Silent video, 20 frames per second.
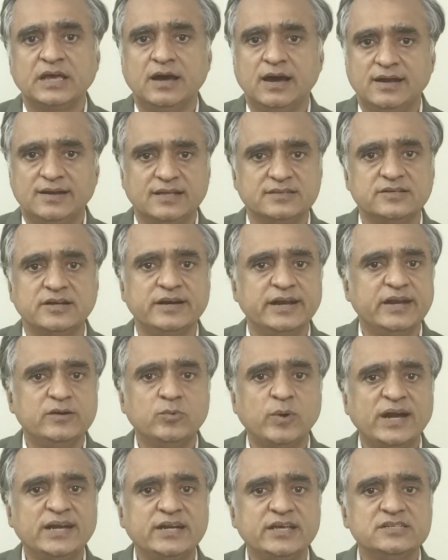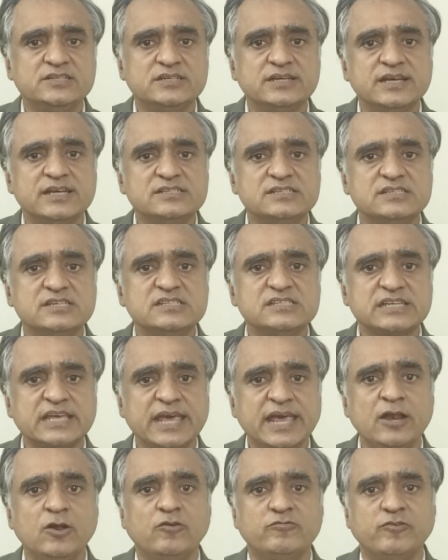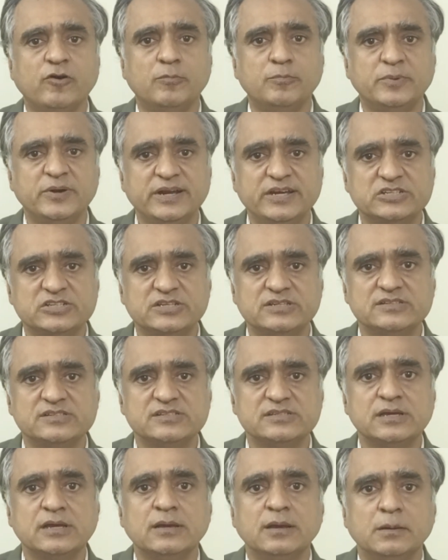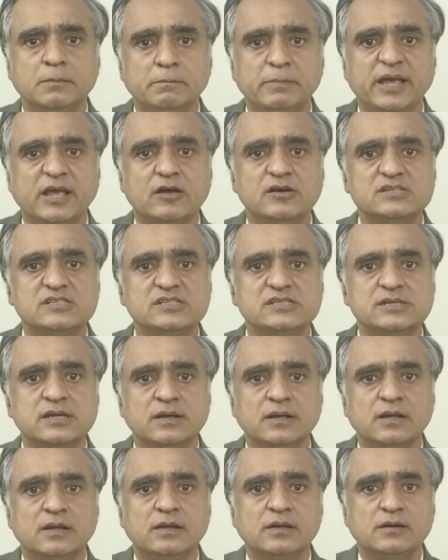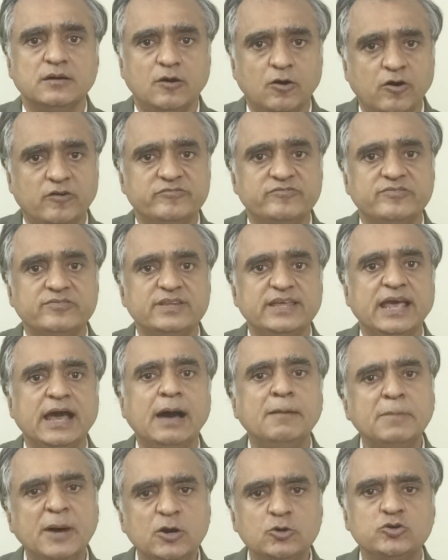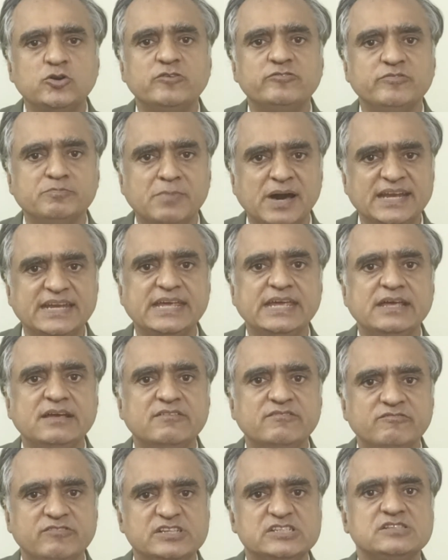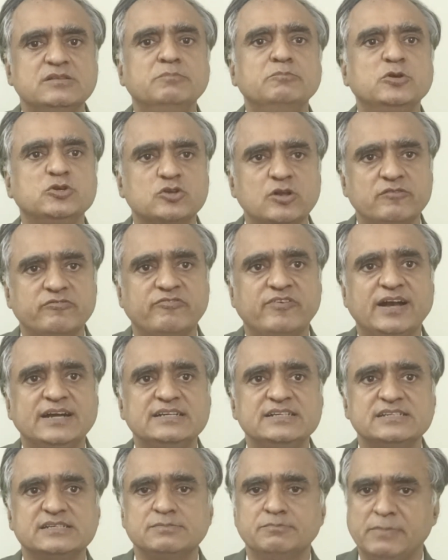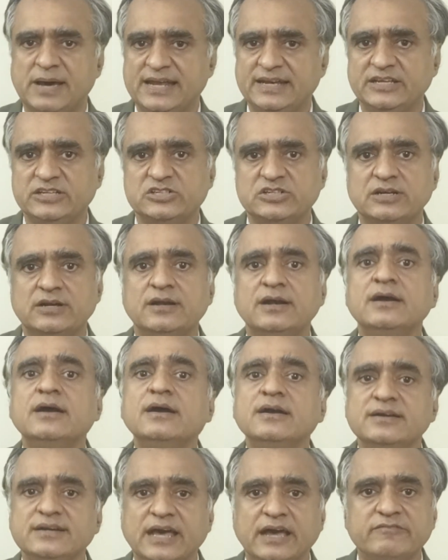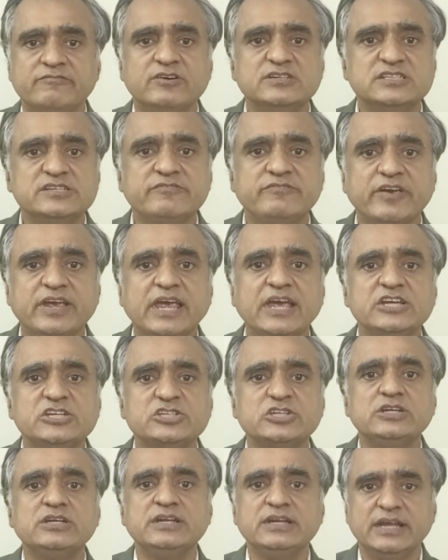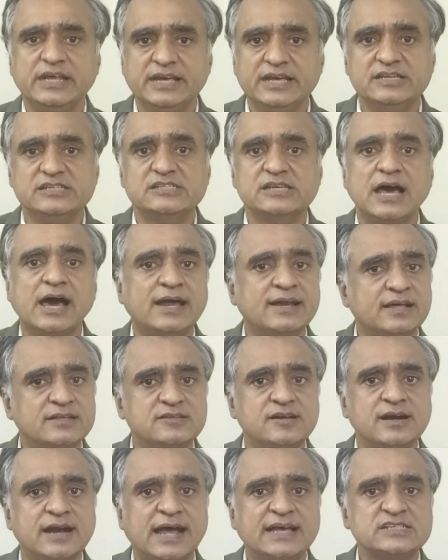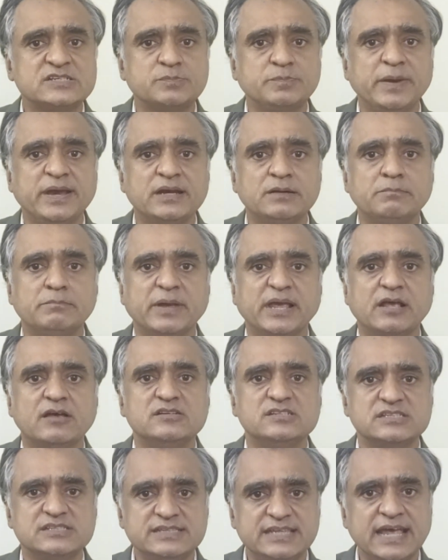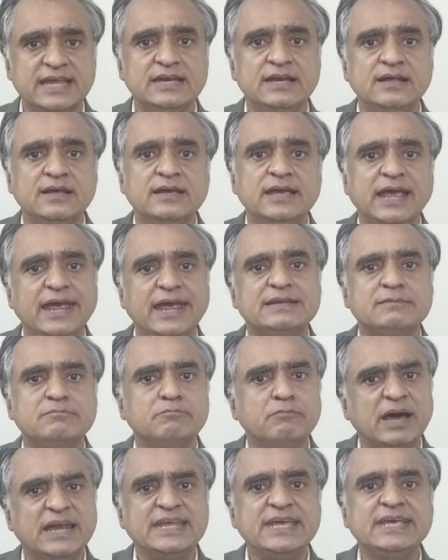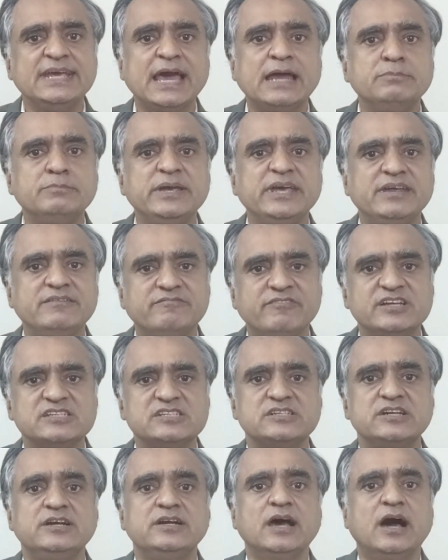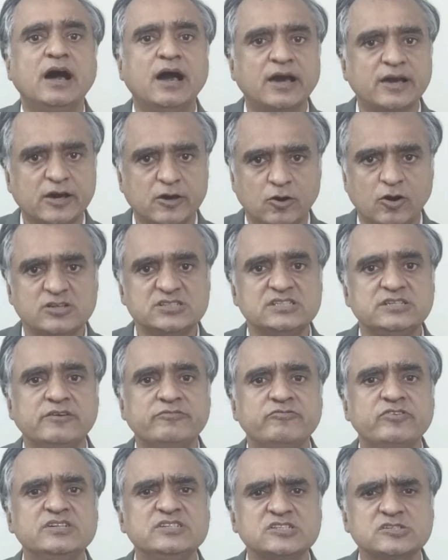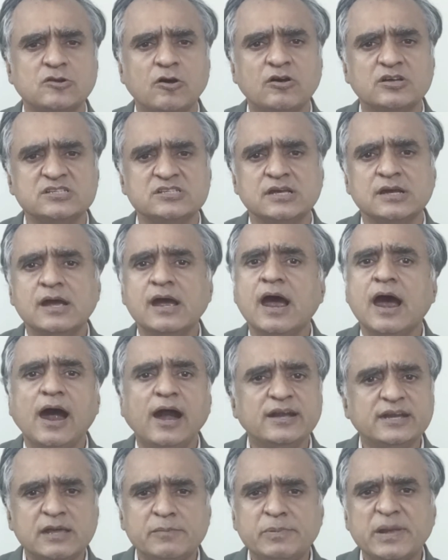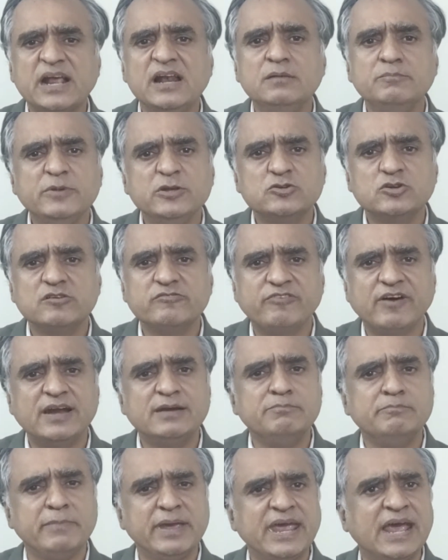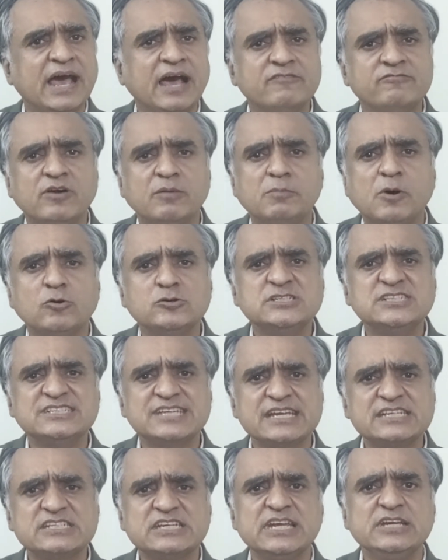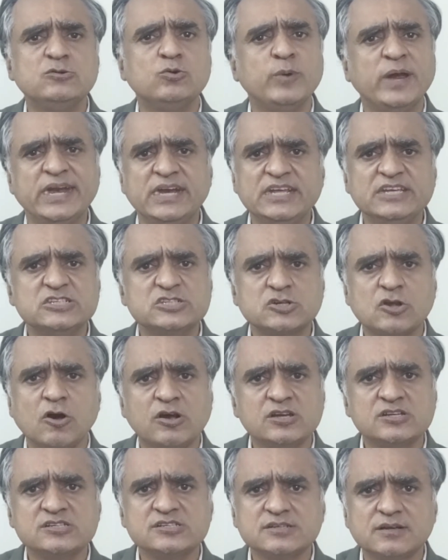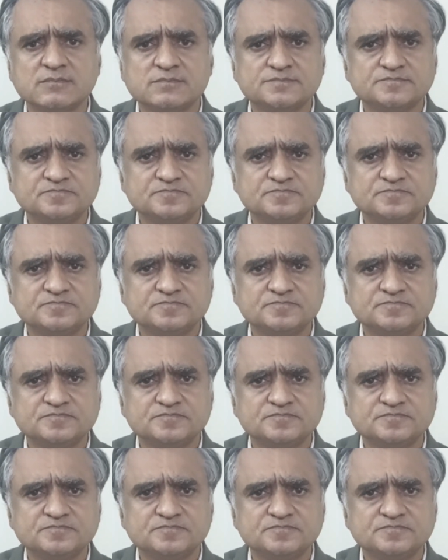Another advantage is the scale of operations, because of the amount of money which the mutual funds manage. Diversification is another aspect, because then money can be invested across different stocks. A typical mutual fund may have about 60 to 80 stocks.